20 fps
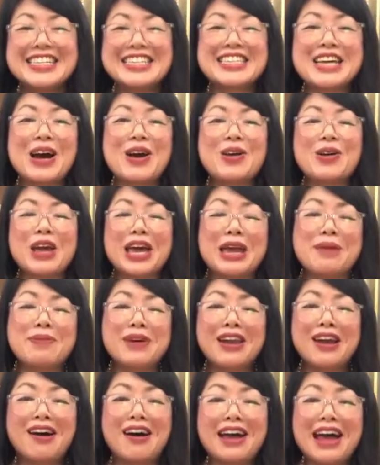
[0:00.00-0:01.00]
so keep
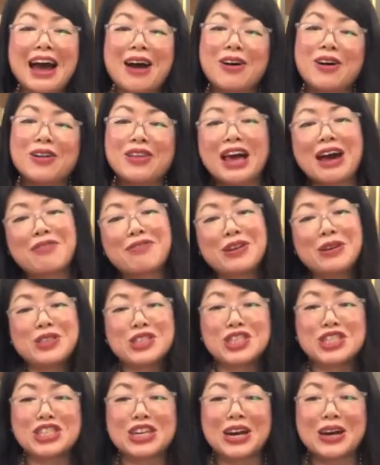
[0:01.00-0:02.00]
an eye out on our
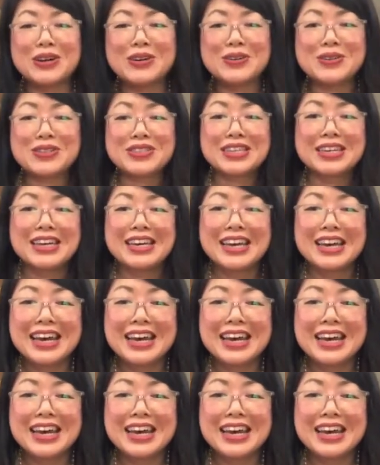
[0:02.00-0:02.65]
future shows.